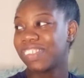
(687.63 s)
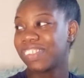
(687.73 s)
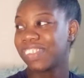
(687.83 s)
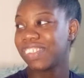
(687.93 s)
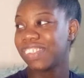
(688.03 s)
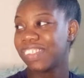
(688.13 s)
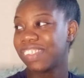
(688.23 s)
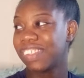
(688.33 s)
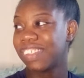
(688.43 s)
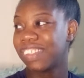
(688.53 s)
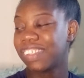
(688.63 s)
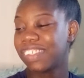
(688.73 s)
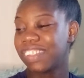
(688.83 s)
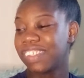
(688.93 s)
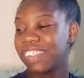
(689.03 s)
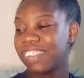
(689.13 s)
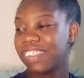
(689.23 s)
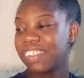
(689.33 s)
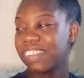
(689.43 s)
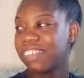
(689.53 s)

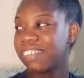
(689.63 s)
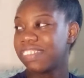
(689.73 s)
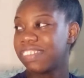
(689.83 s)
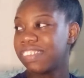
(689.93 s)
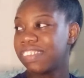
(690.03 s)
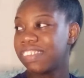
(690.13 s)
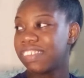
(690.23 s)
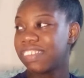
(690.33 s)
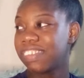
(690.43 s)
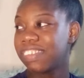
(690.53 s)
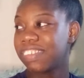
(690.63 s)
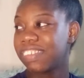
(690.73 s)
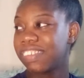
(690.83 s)
[no speech]